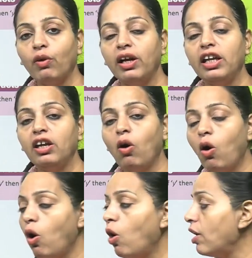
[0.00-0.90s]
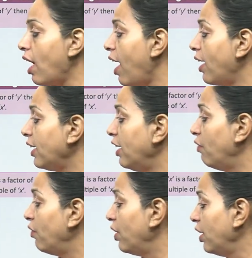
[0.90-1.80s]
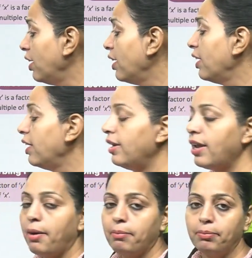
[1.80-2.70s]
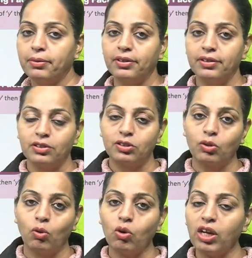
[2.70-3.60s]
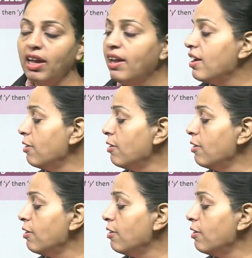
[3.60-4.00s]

20, all are even numbers. Okay.